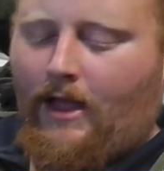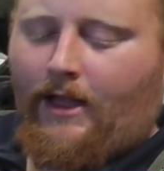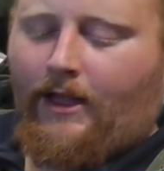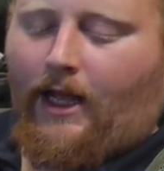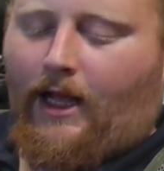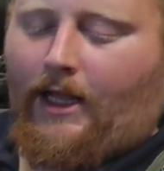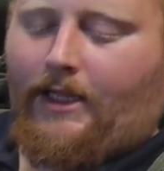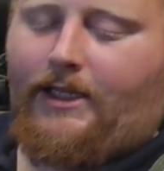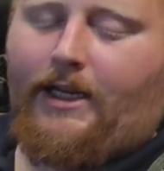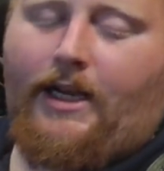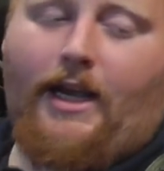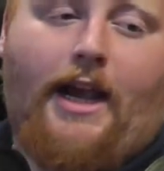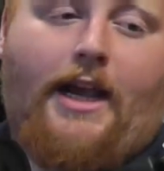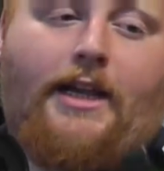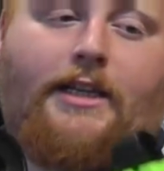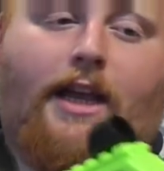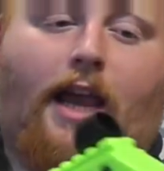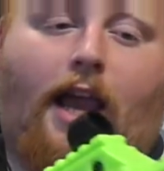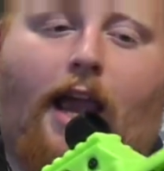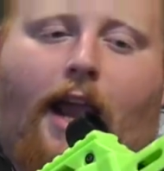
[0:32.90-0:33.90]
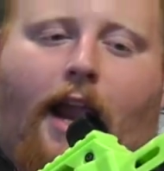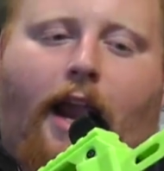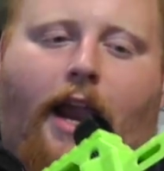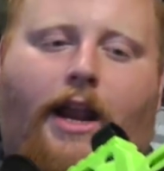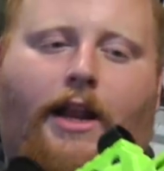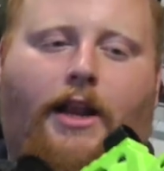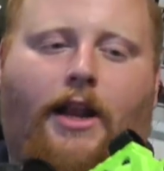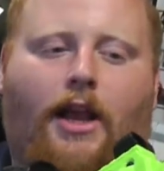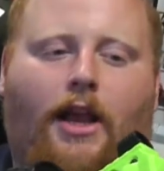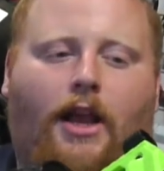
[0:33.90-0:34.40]
Now this is
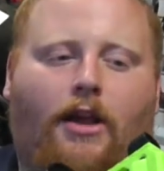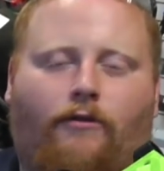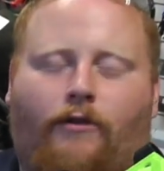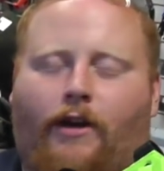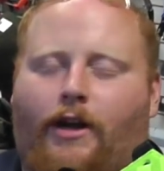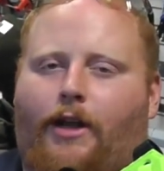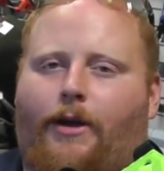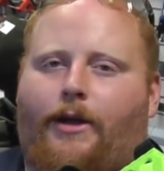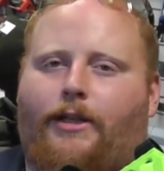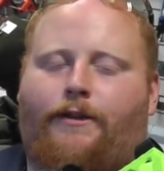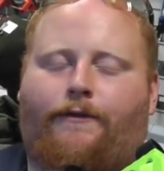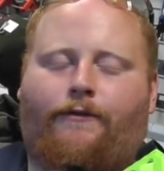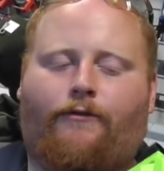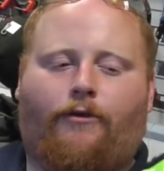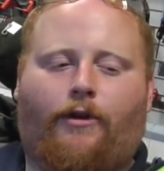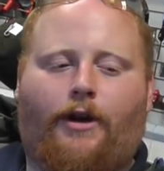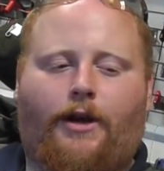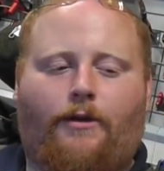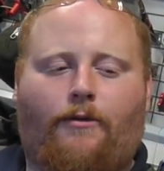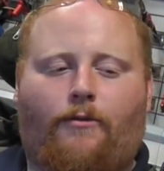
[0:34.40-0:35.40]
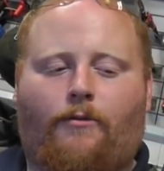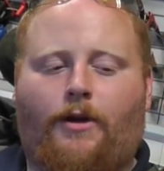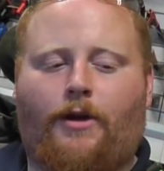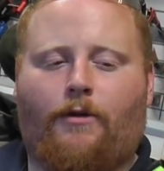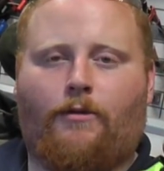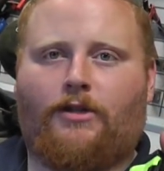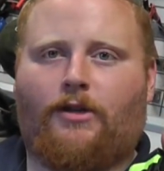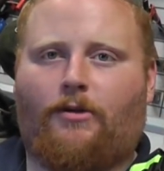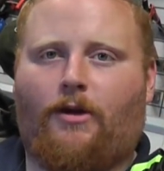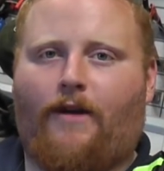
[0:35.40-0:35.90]
in radioactive green, we
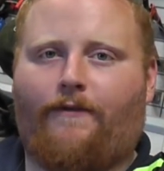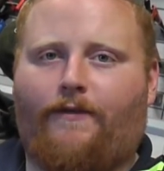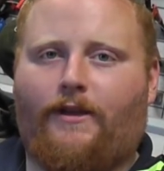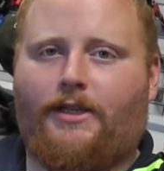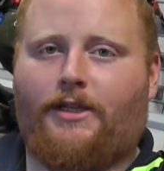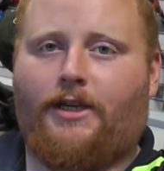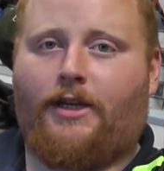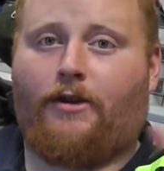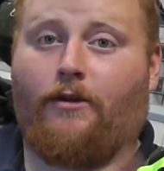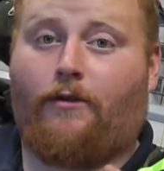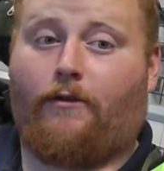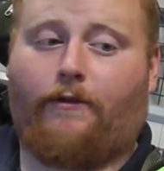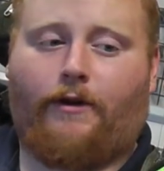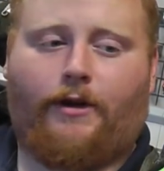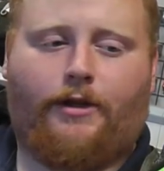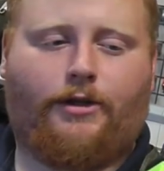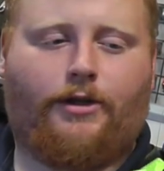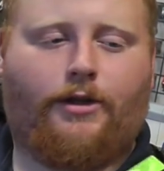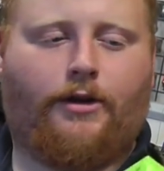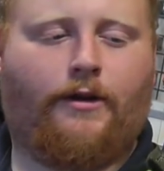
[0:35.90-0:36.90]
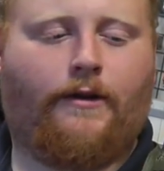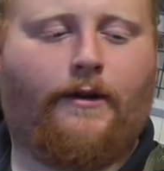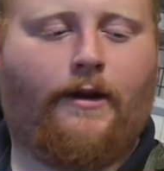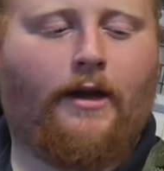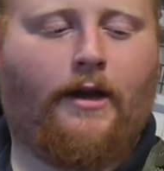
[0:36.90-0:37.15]
also have this in orange.